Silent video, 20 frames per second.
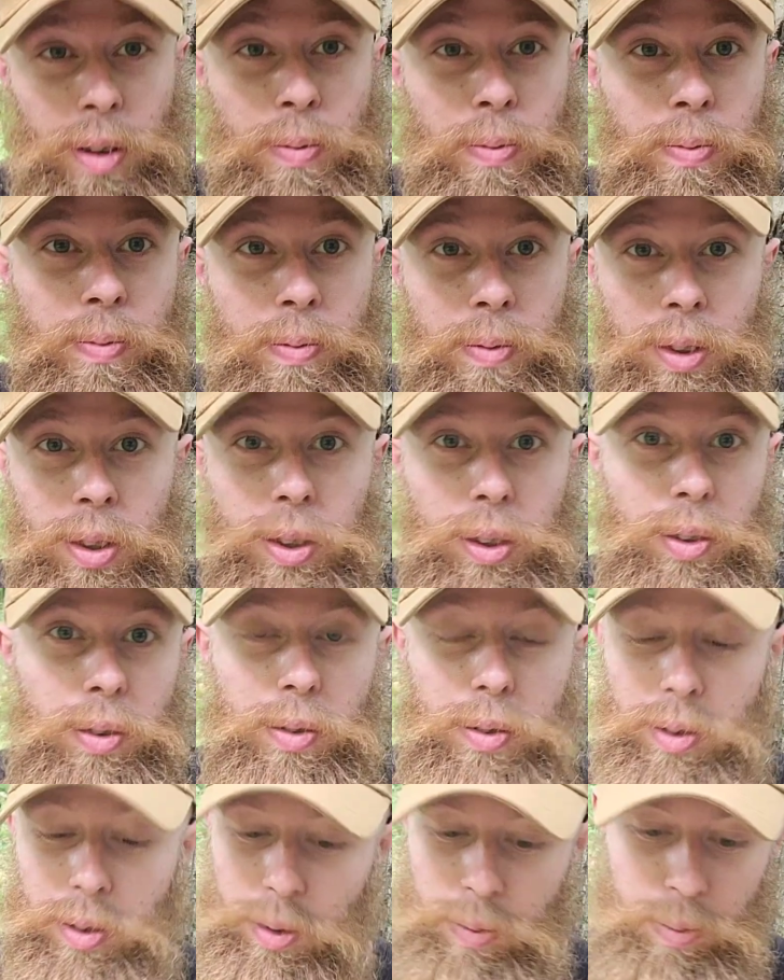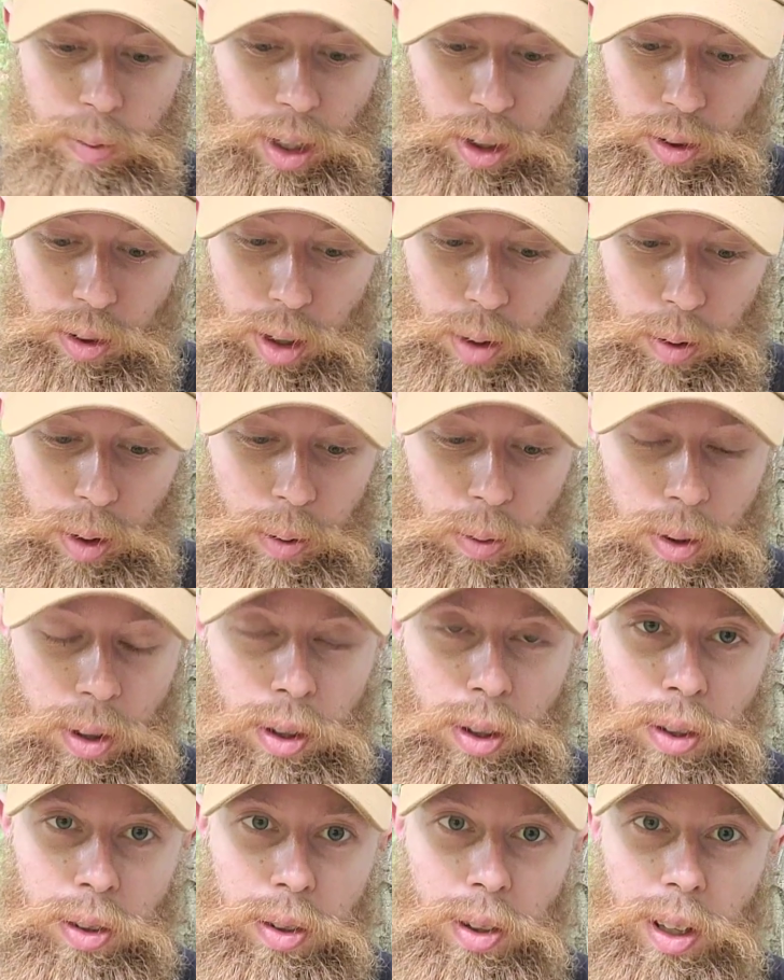I'm messing up my
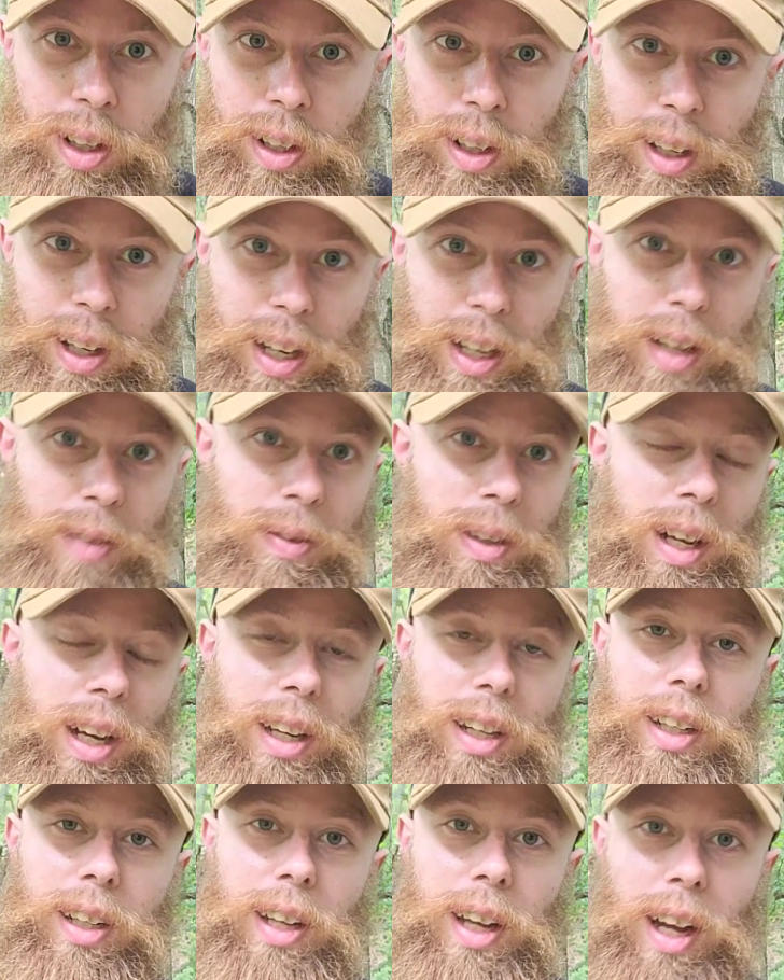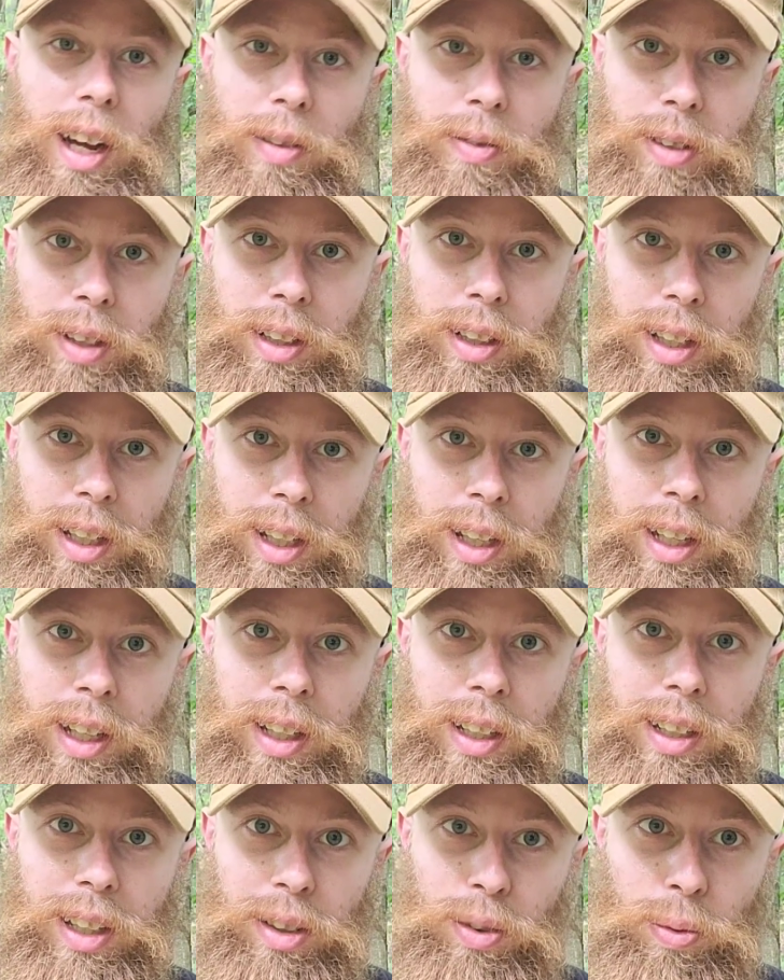words. I haven't had any caffeine
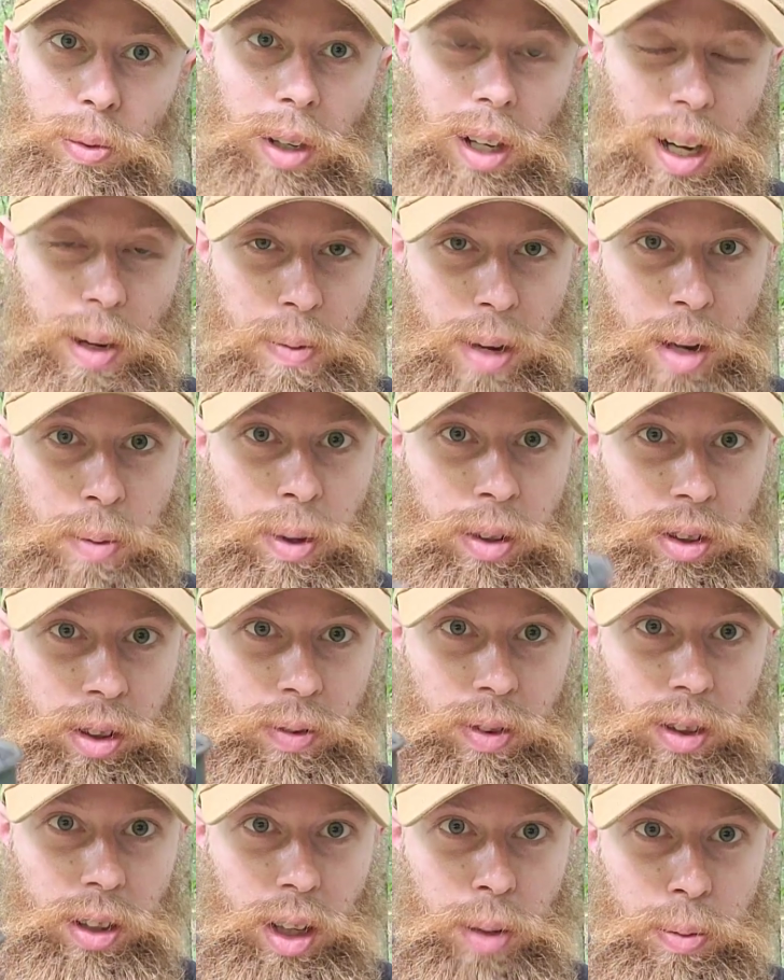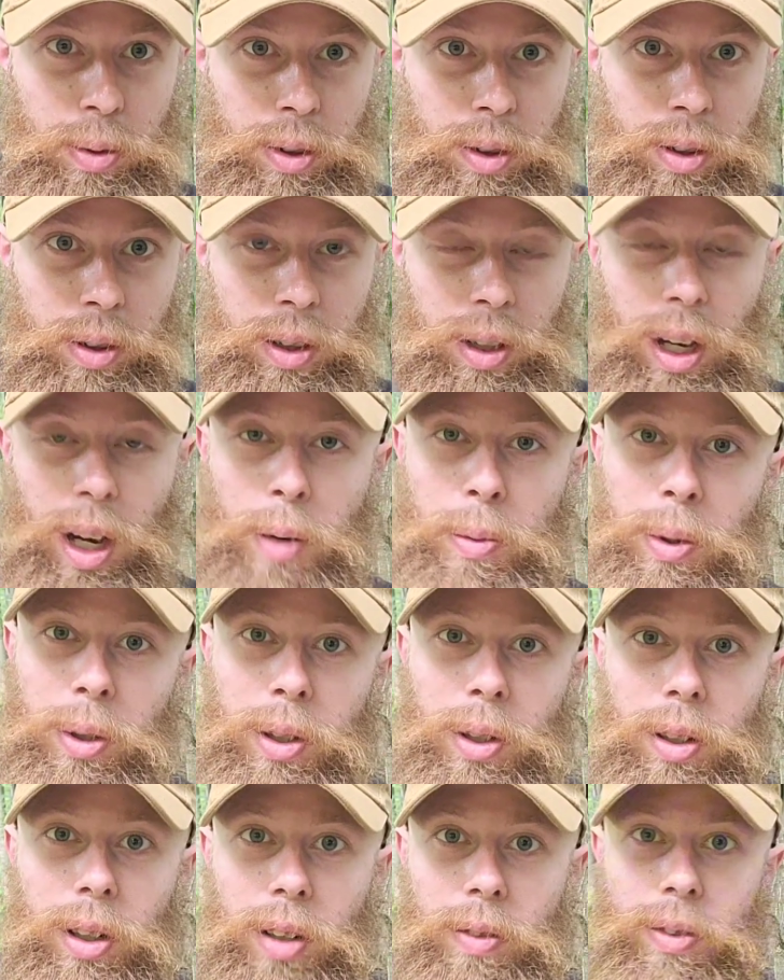today. That's why I made myself a cup of Cowboy
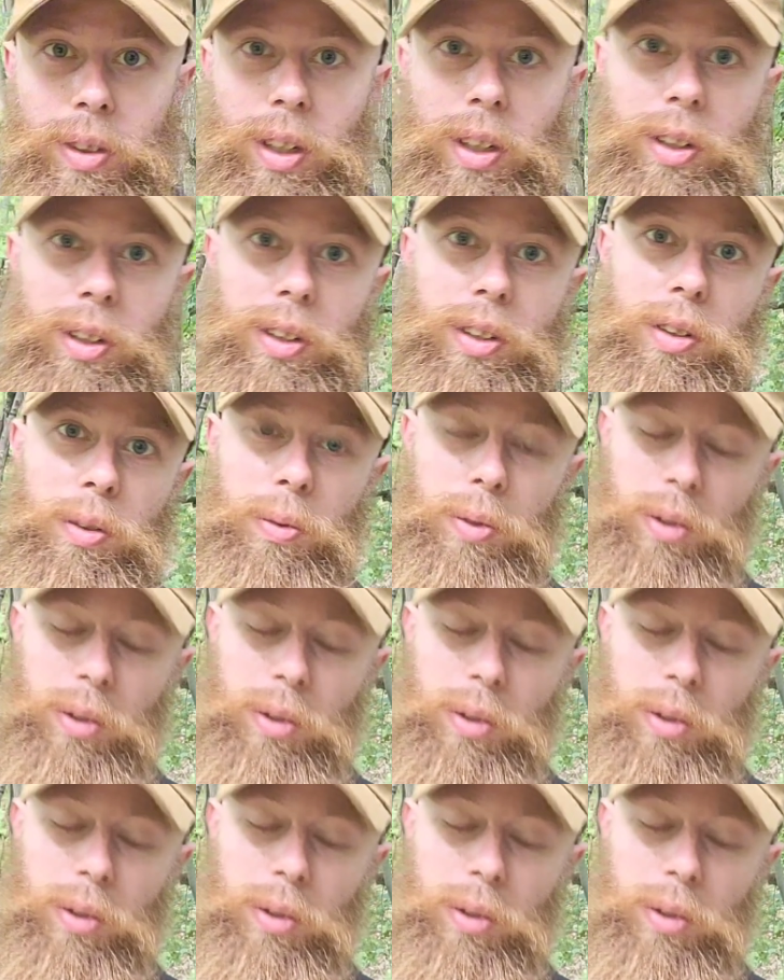Coffee out here in the